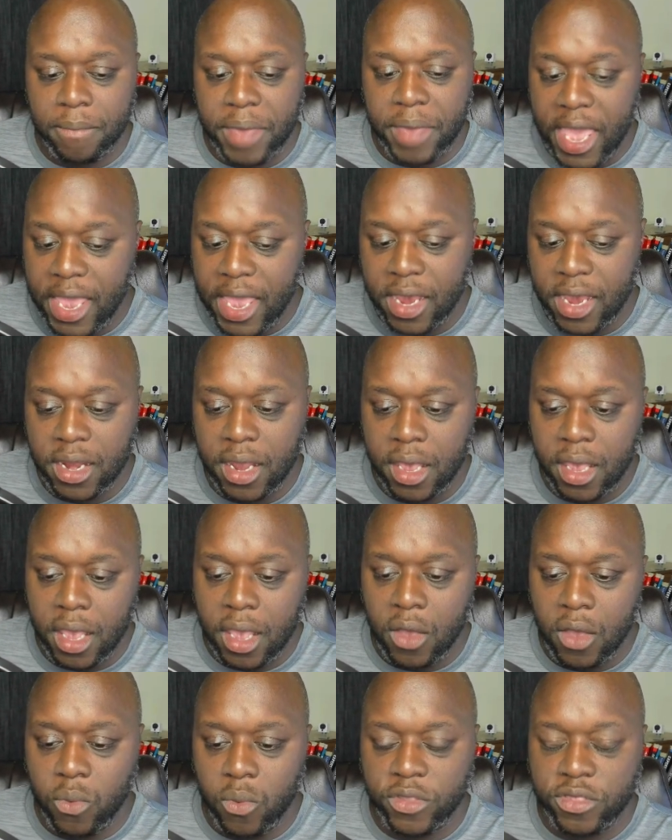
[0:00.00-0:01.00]
paid
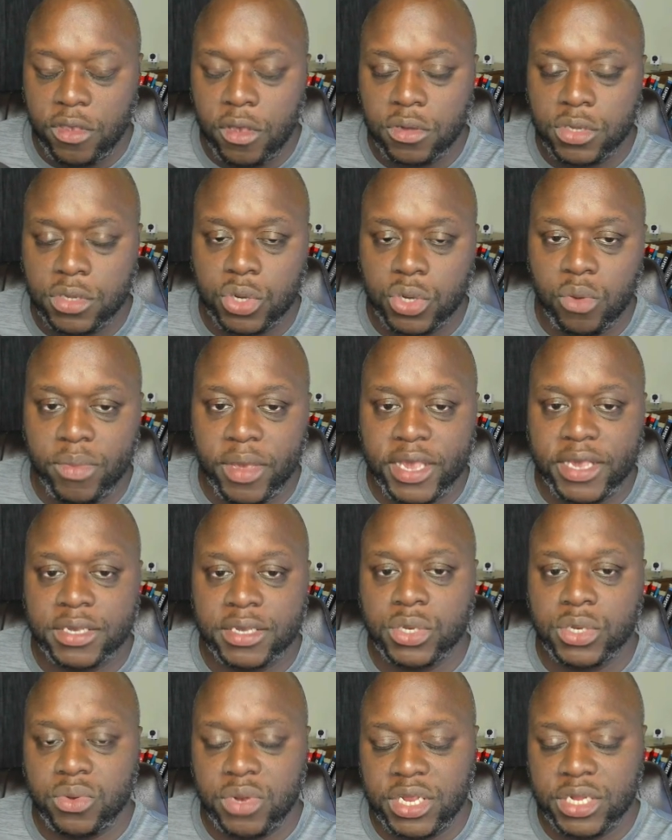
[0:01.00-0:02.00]
with YouTube
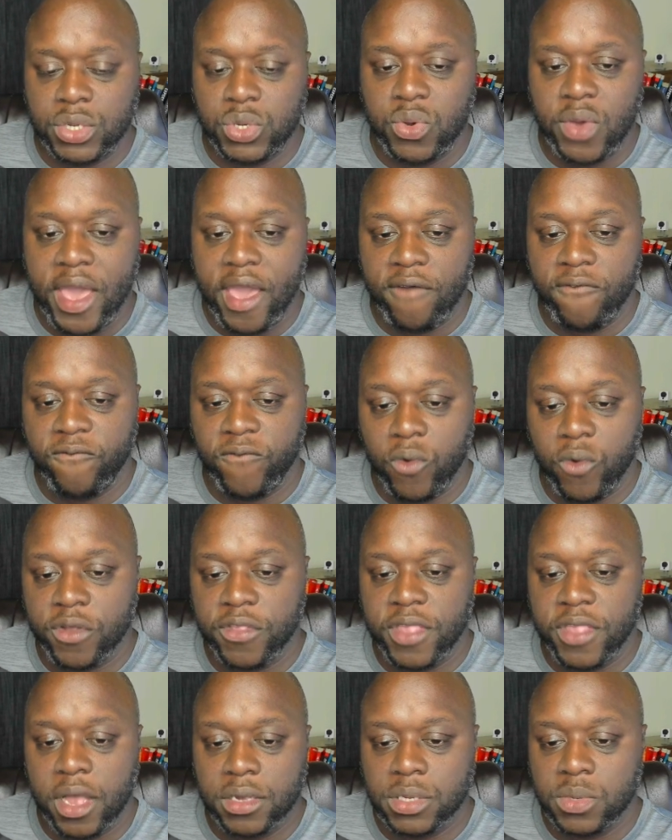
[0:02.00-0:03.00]
is you need to have
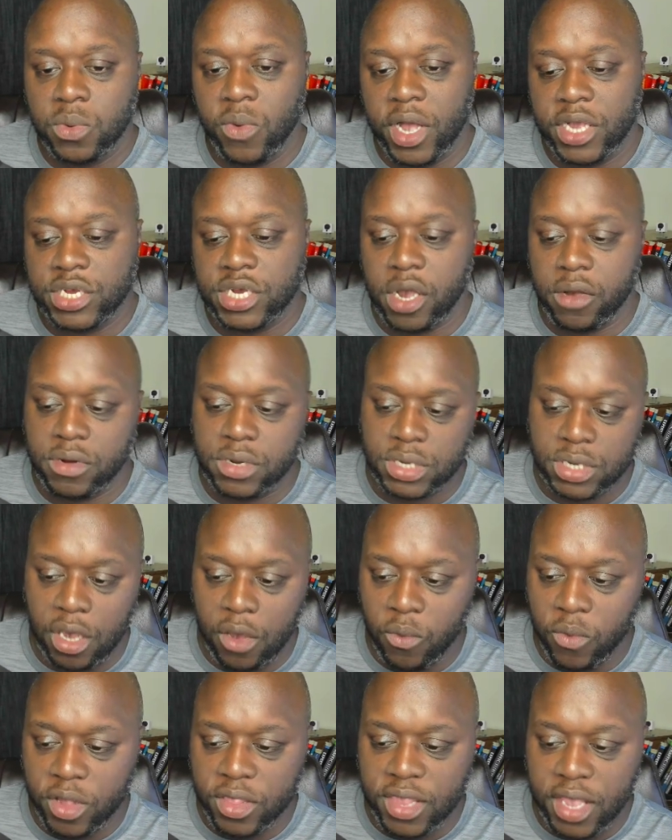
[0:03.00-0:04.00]
4,000 watch hours
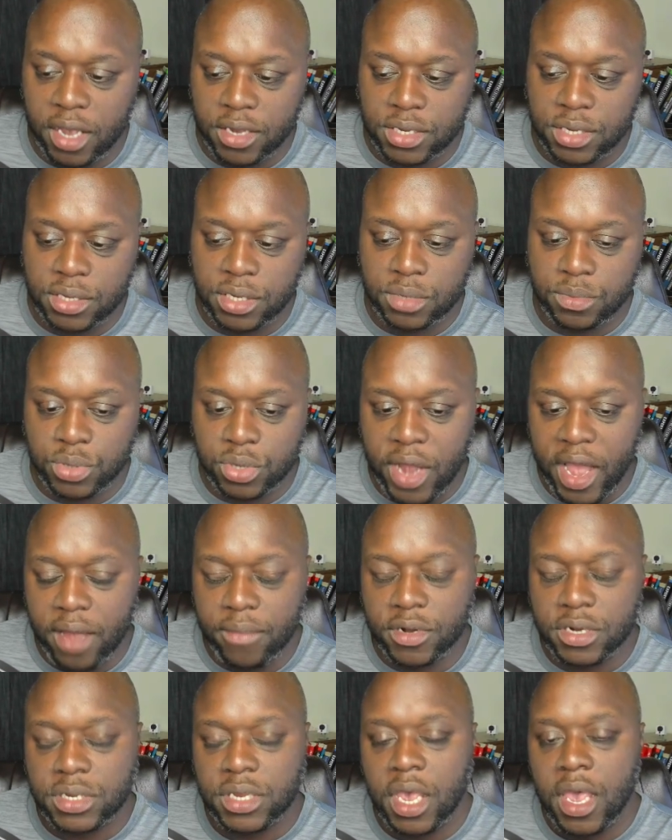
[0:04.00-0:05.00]
and 1,000
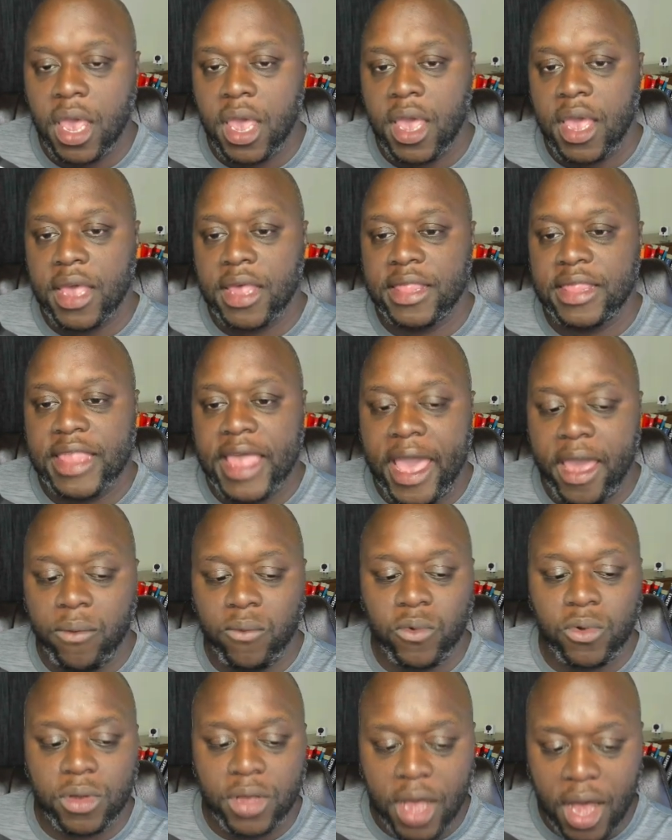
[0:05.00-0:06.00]
subscribers. That
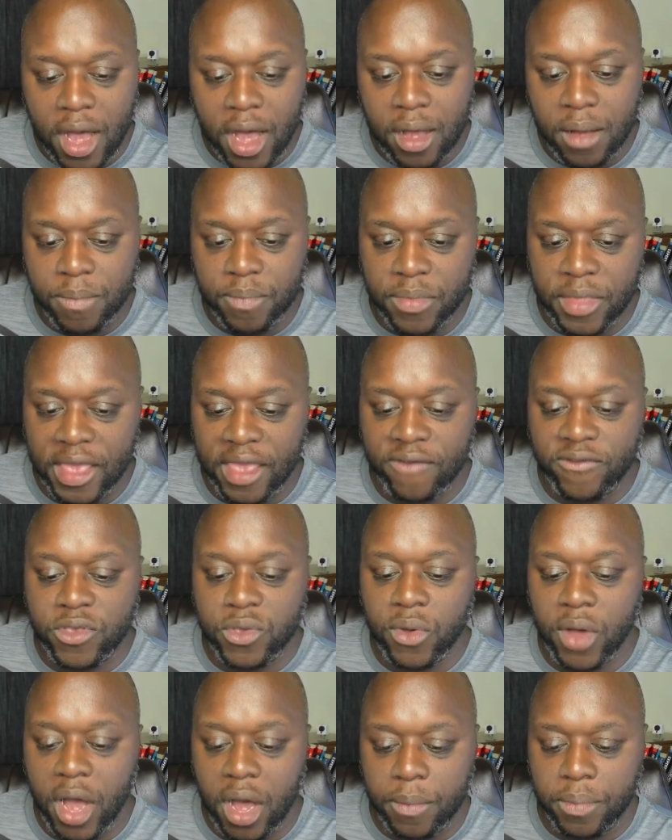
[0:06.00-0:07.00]
will come if
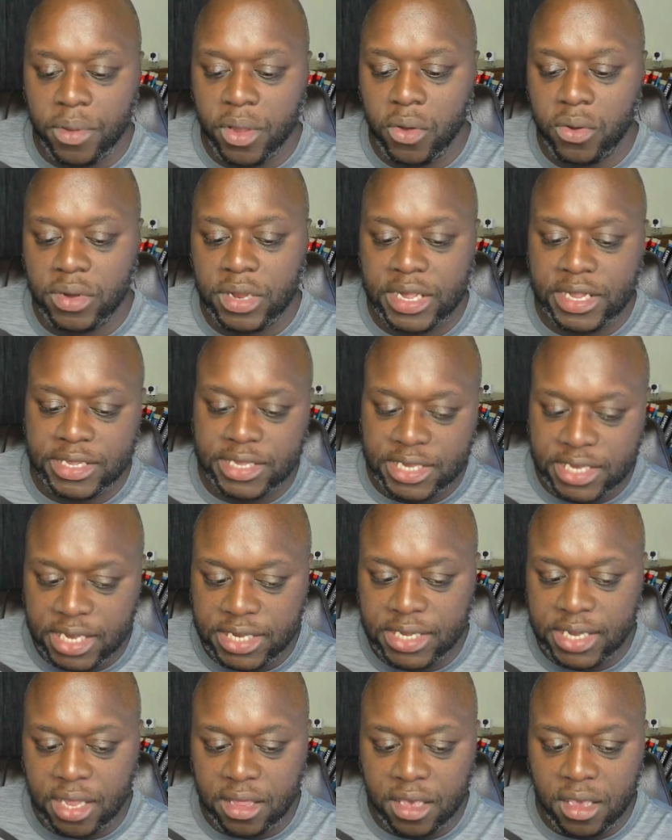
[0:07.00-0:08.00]
you upload
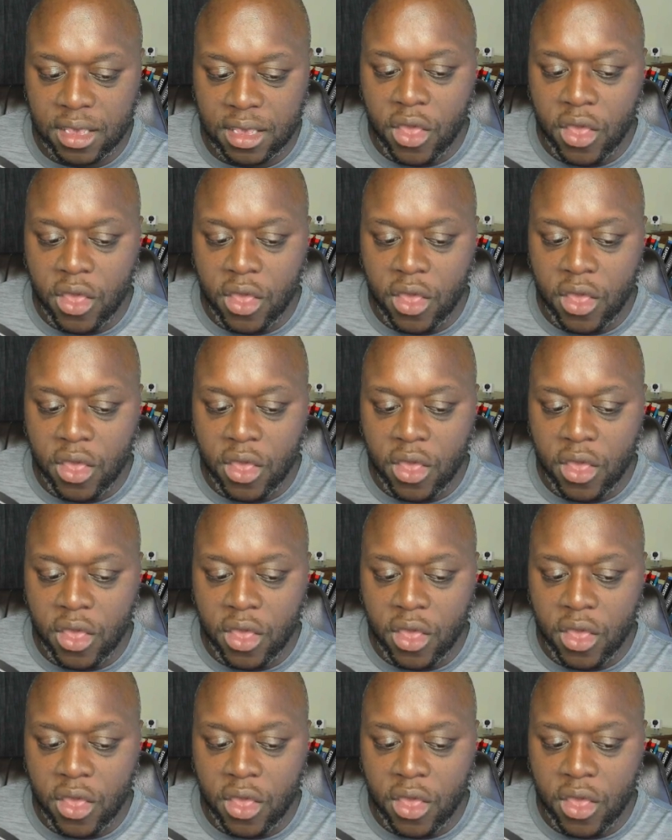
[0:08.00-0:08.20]
consistently.